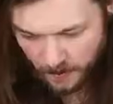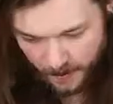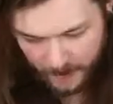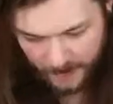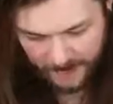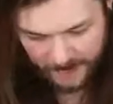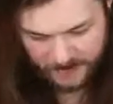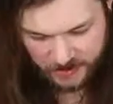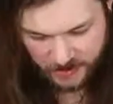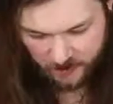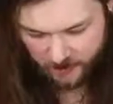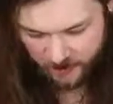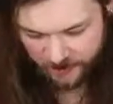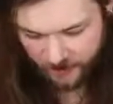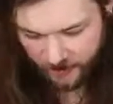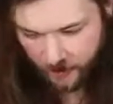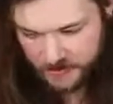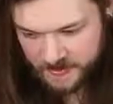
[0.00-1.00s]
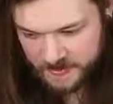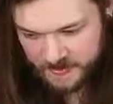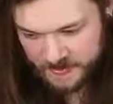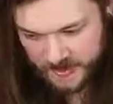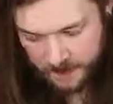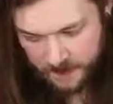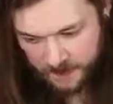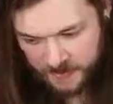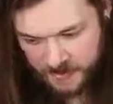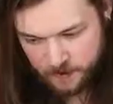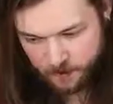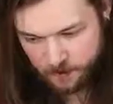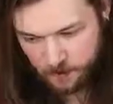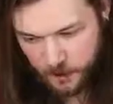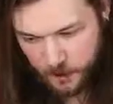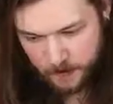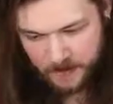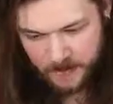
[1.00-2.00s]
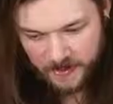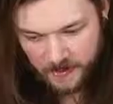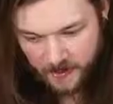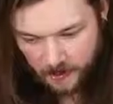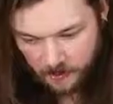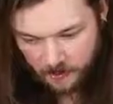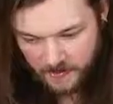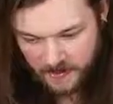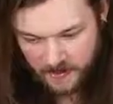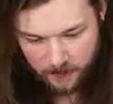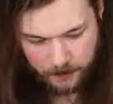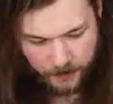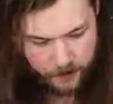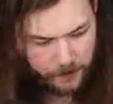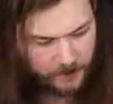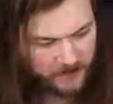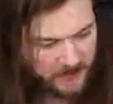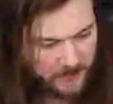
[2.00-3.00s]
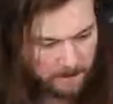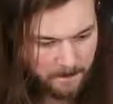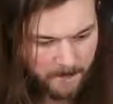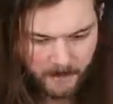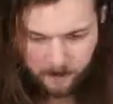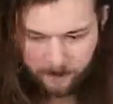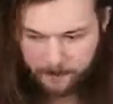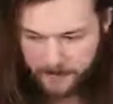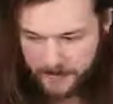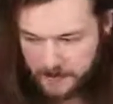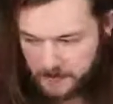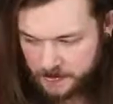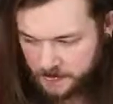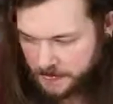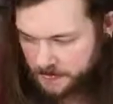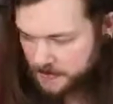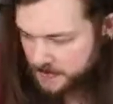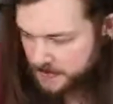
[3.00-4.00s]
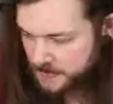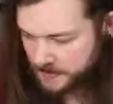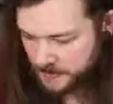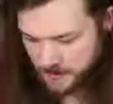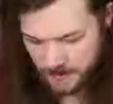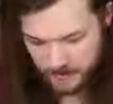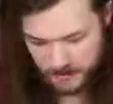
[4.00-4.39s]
All right, so first step is probably gonna be putting in my buttons.